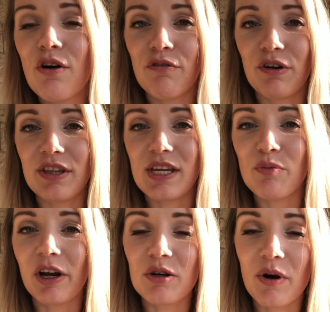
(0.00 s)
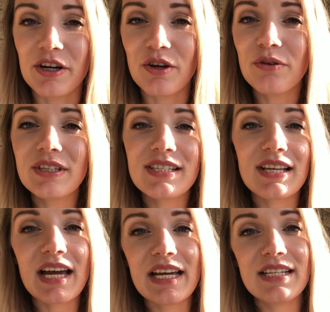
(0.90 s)
for the bridal party only
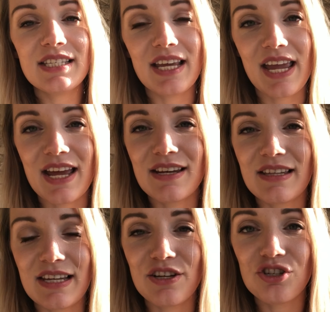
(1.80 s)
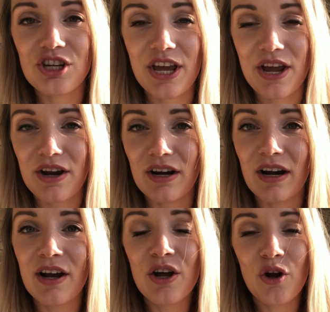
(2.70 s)
signs and the
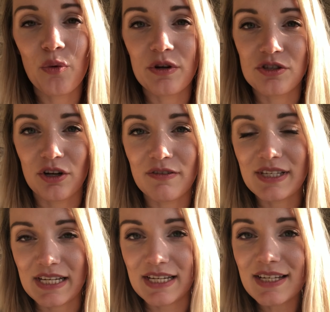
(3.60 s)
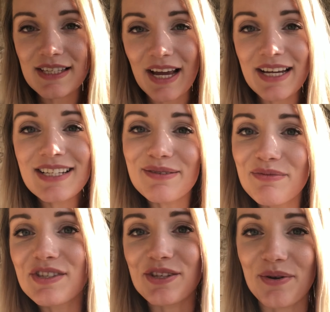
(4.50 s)
chair reserve seating signs.
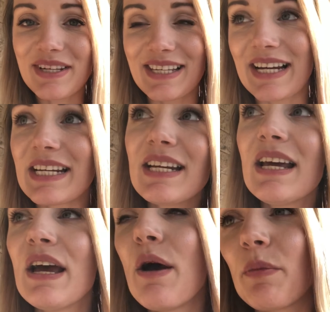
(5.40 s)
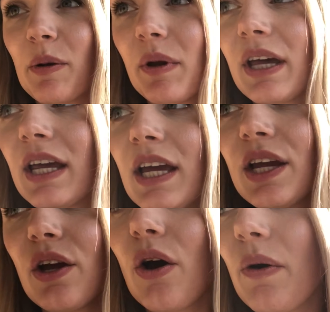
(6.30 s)
I'm so excited, but I'm gonna
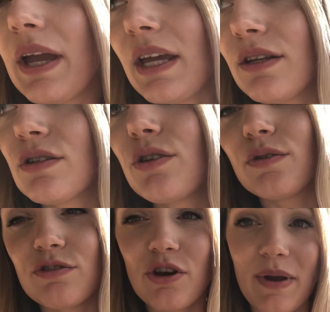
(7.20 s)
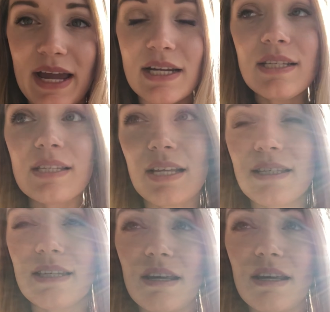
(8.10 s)
go into Joann's and